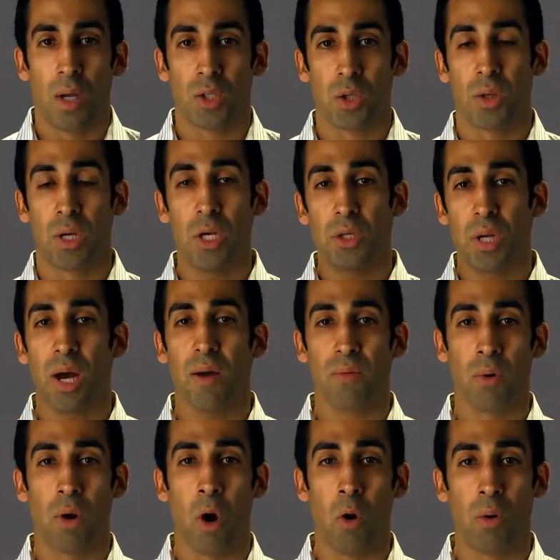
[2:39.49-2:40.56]
So each have
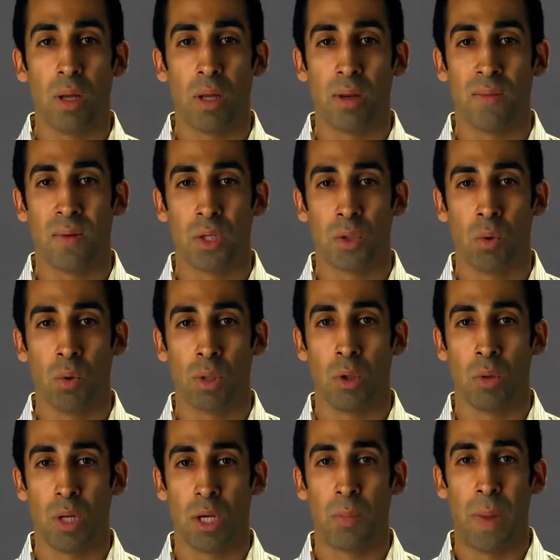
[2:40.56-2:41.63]
their own individual
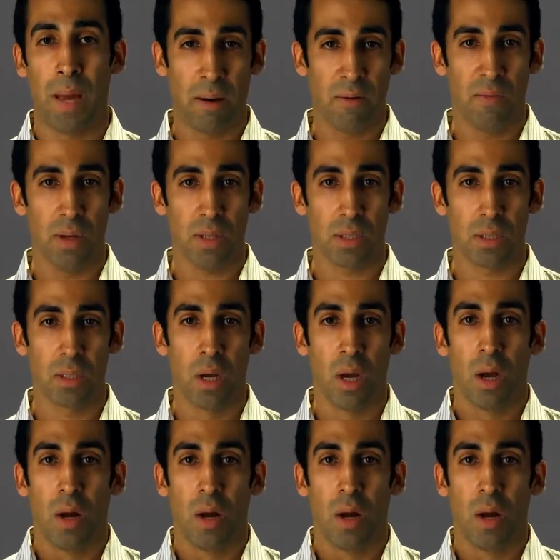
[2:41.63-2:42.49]
unique benefits.